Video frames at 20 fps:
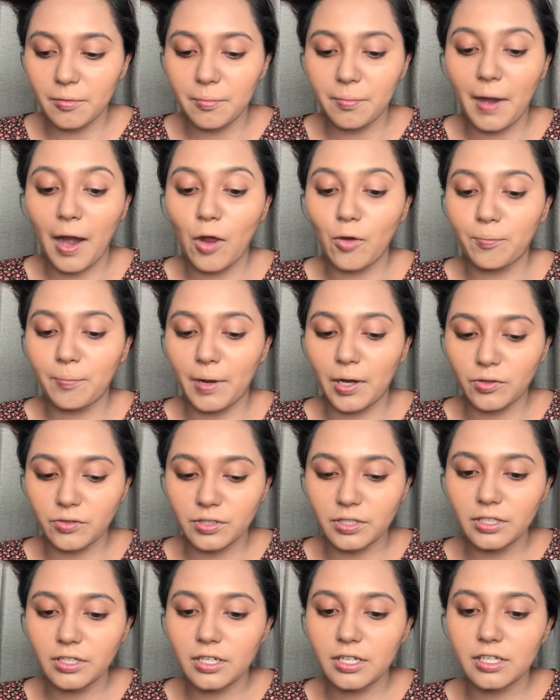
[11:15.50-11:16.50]
brow
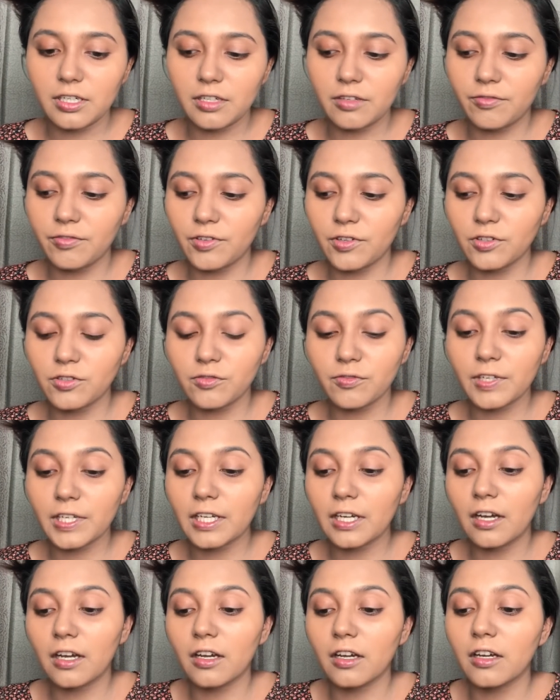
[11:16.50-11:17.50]
powder. And if you're
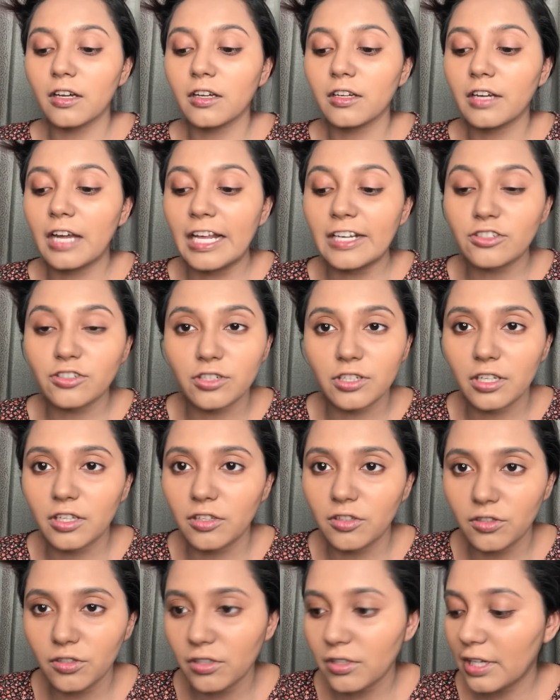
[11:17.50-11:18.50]
doing a natural
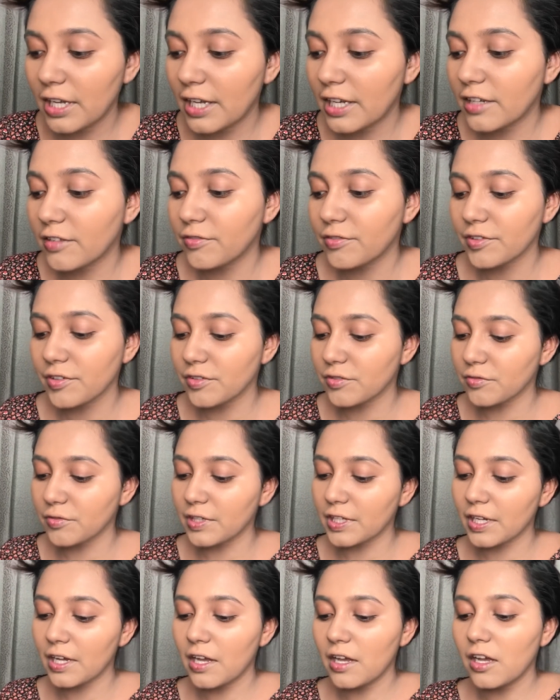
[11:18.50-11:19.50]
look and if you're
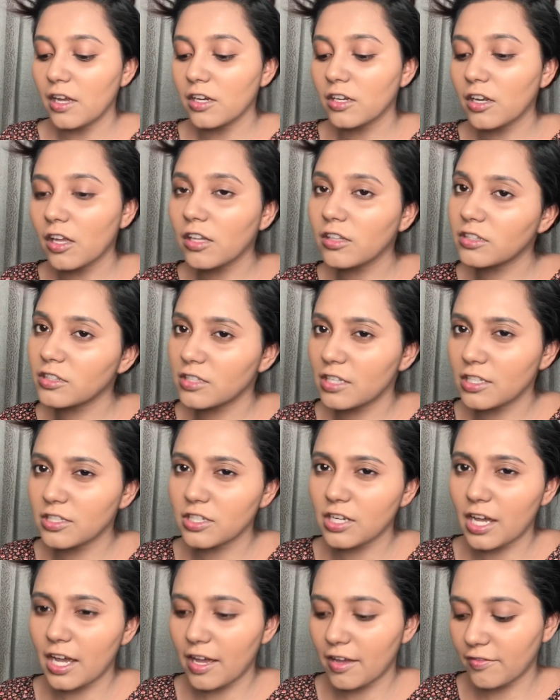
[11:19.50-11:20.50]
doing not such
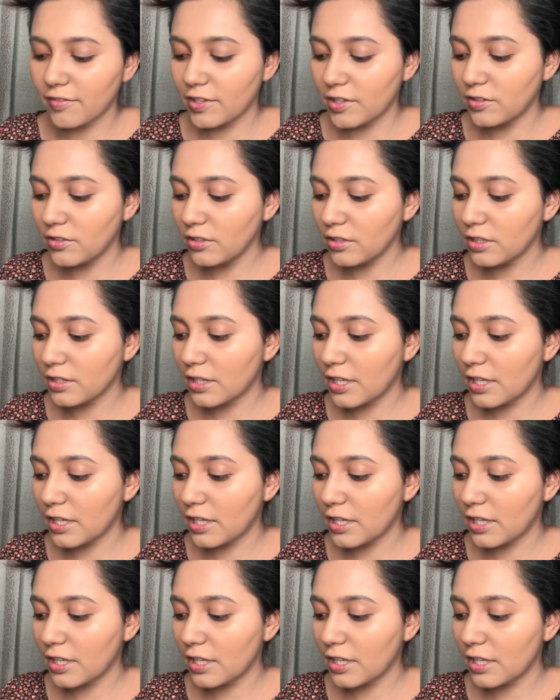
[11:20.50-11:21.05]
a heavy look,